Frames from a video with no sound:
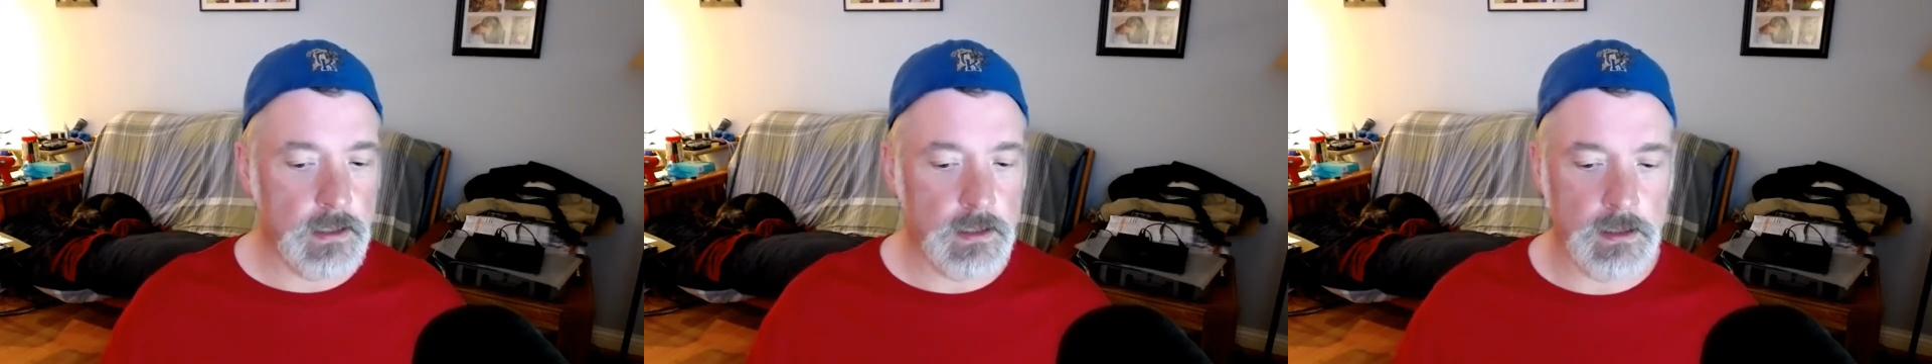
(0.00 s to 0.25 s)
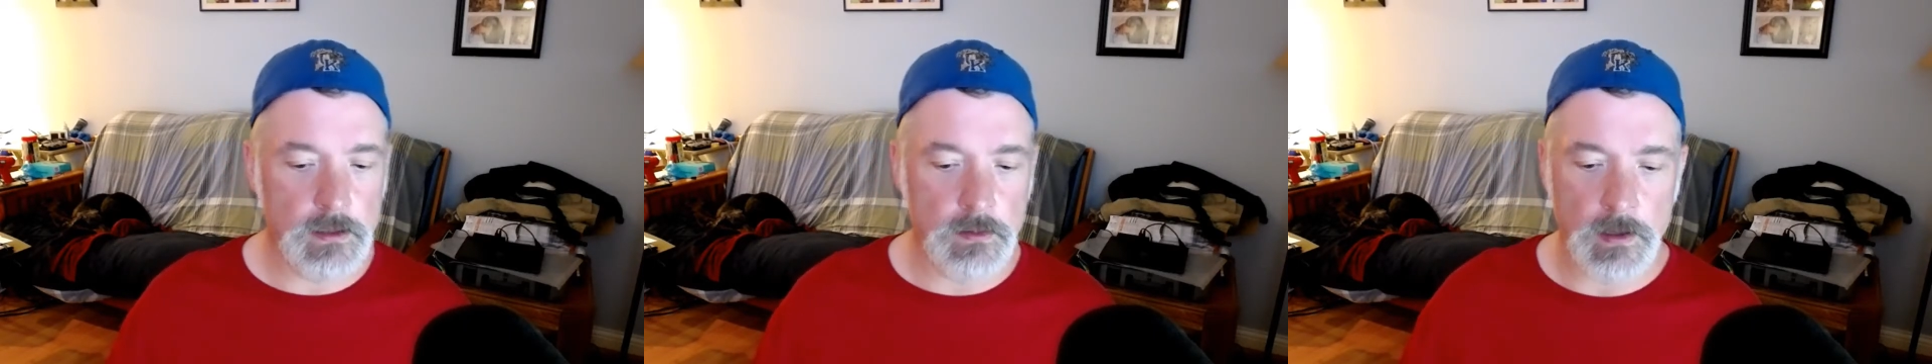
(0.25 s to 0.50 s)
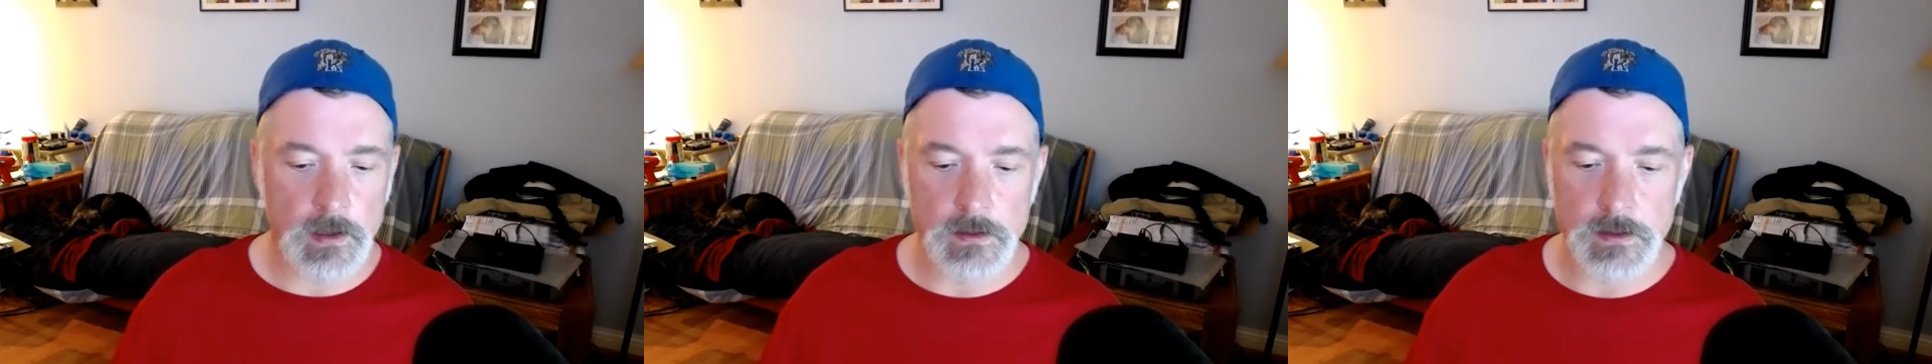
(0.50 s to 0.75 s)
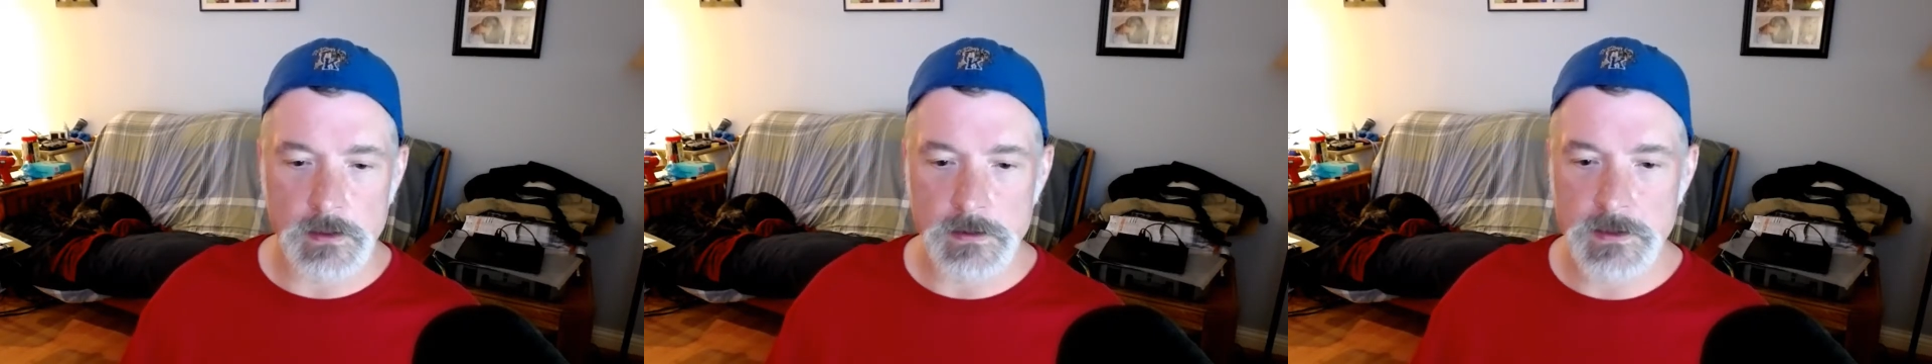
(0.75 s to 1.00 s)

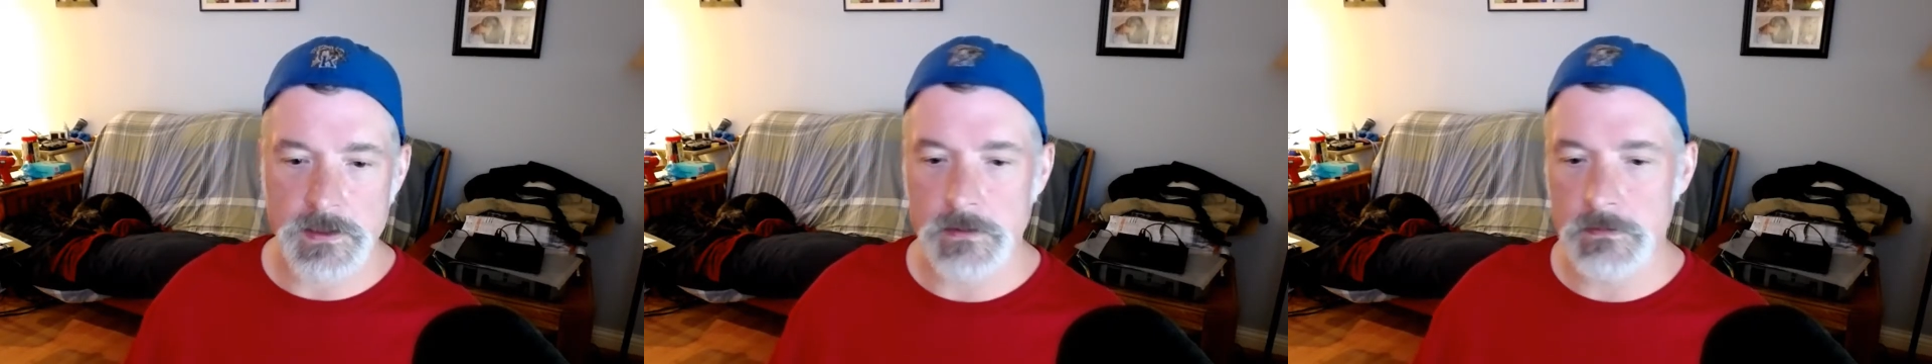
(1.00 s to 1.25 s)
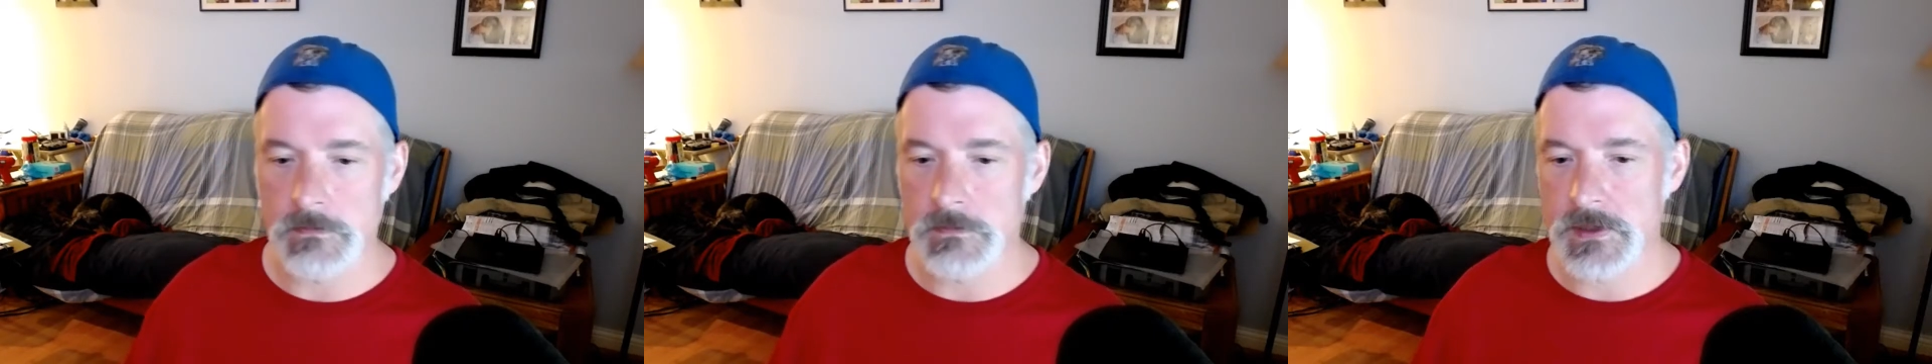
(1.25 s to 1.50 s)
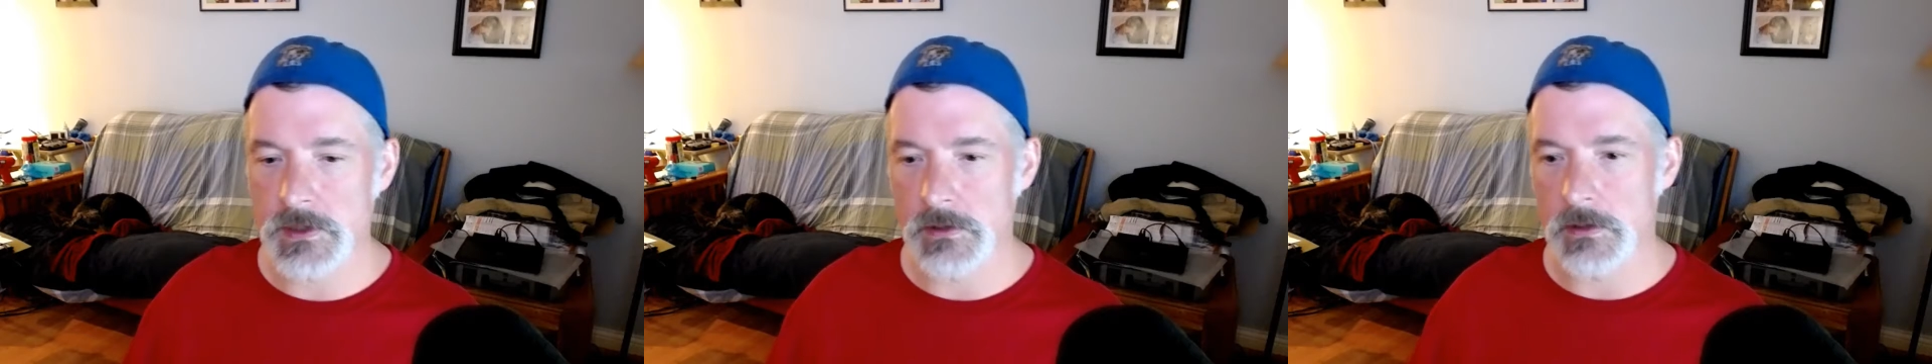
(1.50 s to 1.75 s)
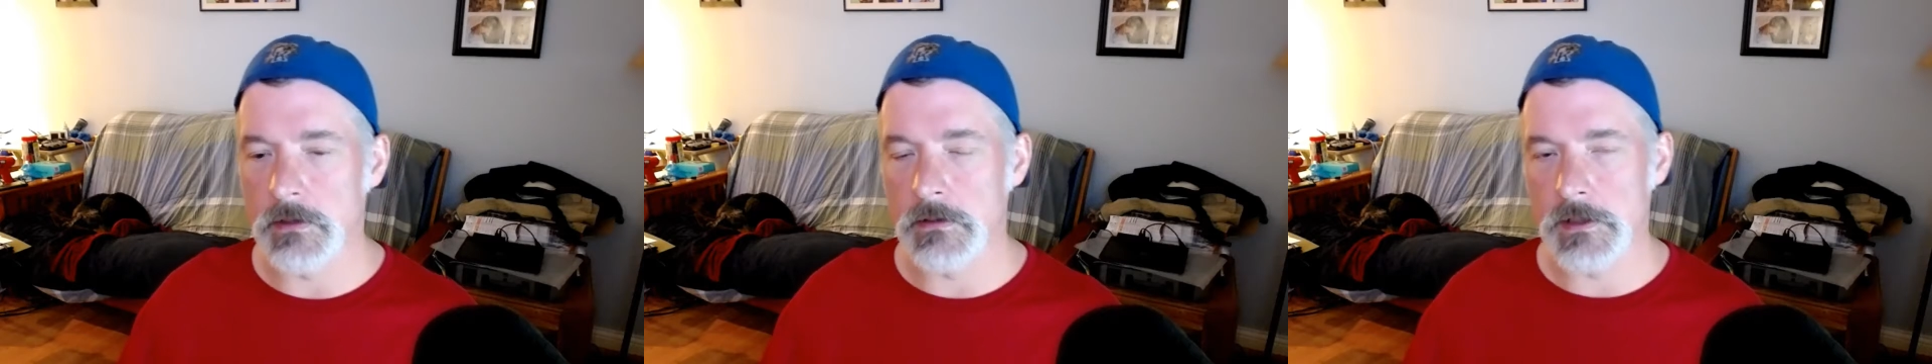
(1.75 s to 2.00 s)
there's
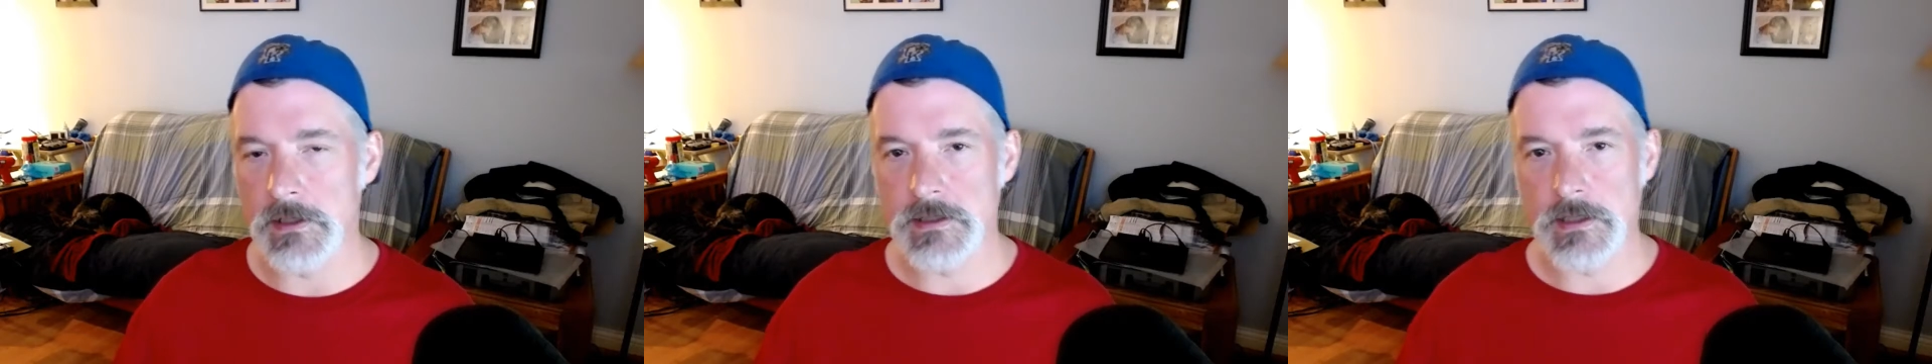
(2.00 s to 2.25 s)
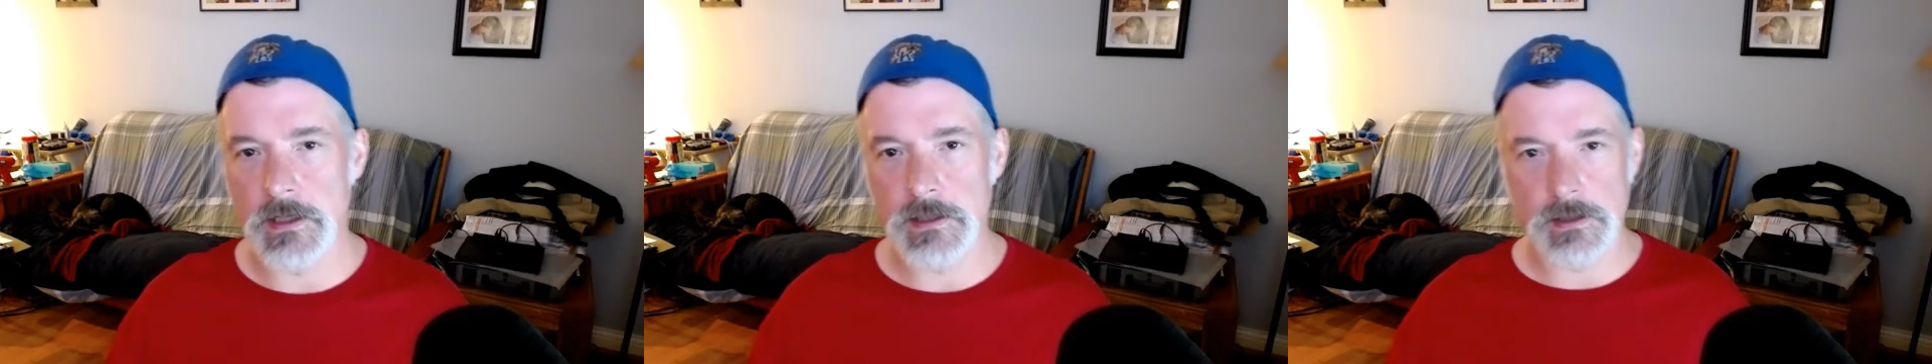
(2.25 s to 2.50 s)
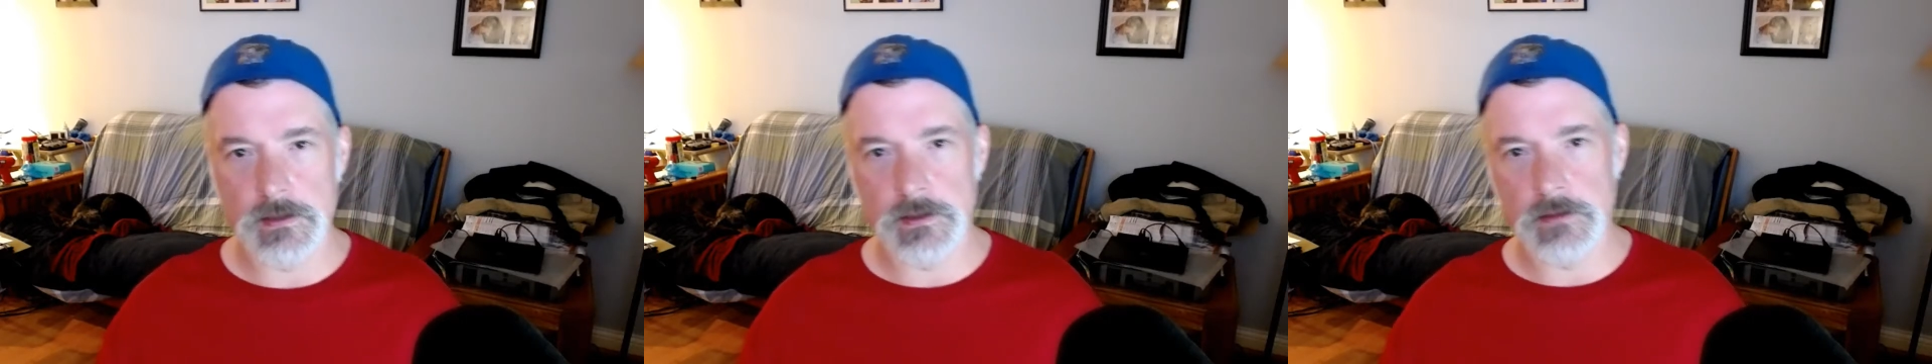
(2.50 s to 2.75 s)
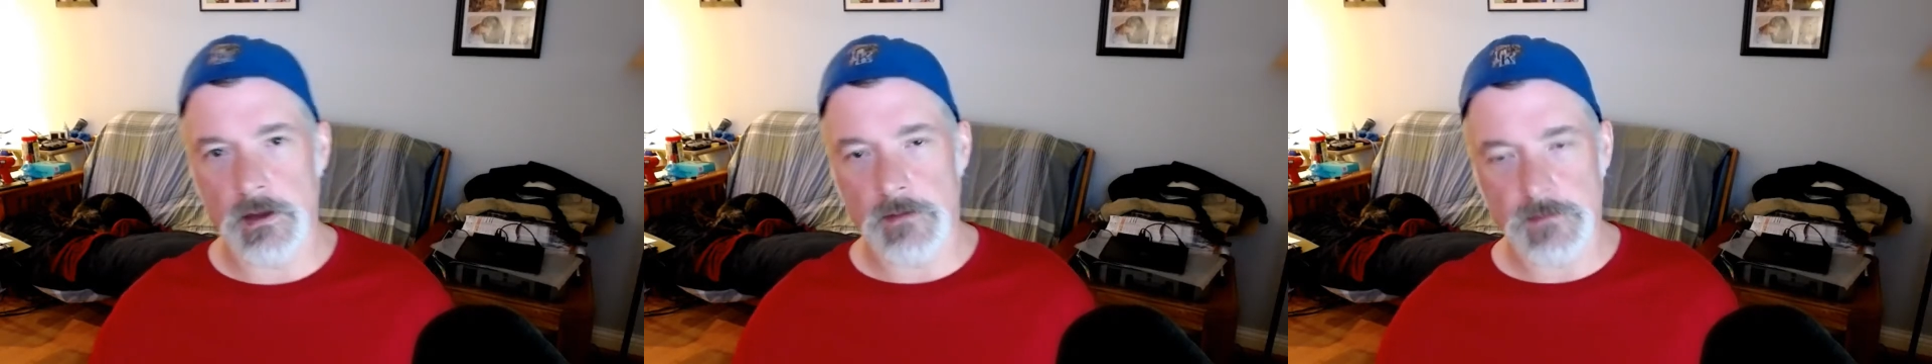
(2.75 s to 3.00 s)
certain little concessions
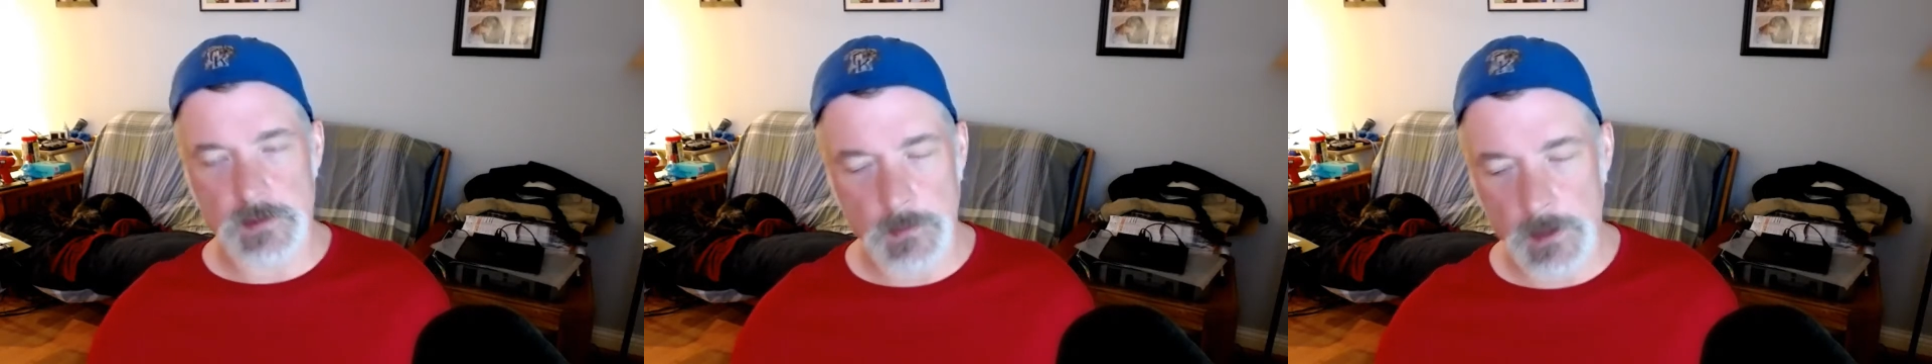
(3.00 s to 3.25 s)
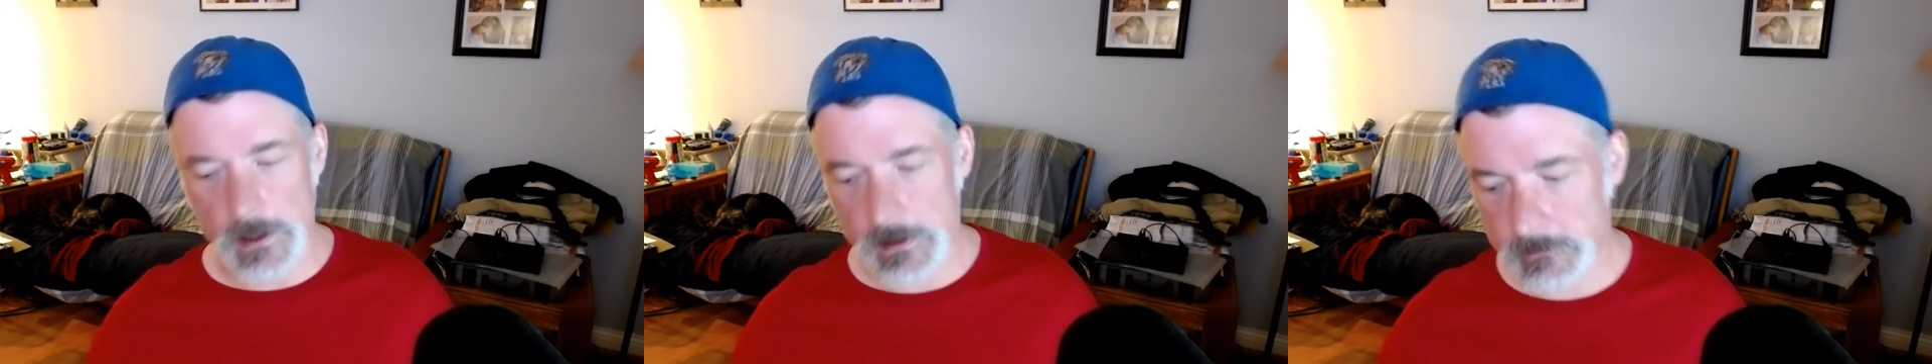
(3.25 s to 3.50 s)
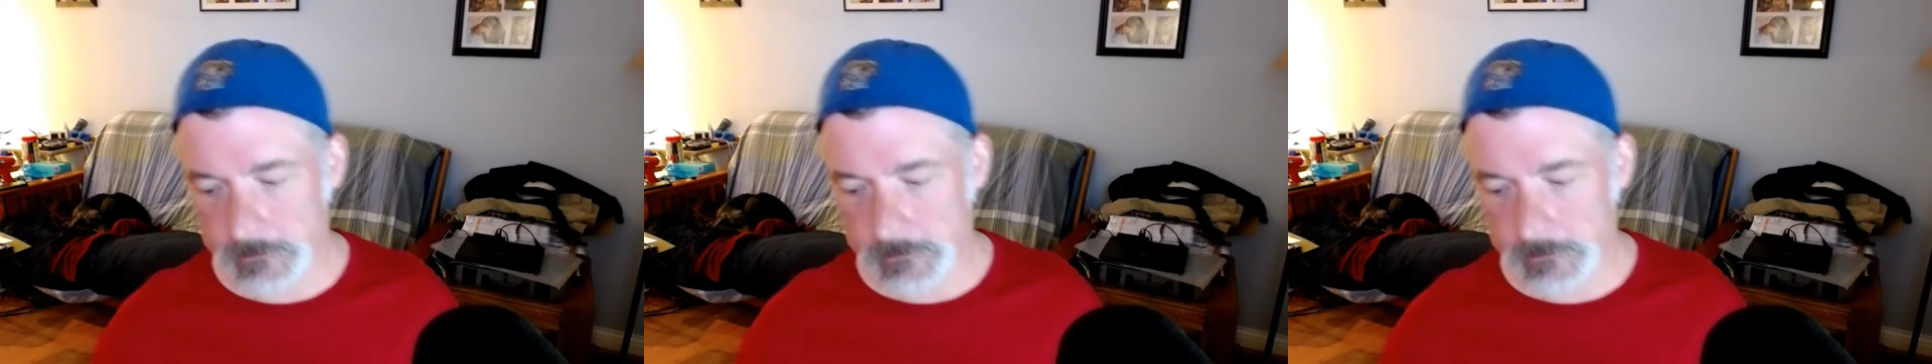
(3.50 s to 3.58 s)
you have to make.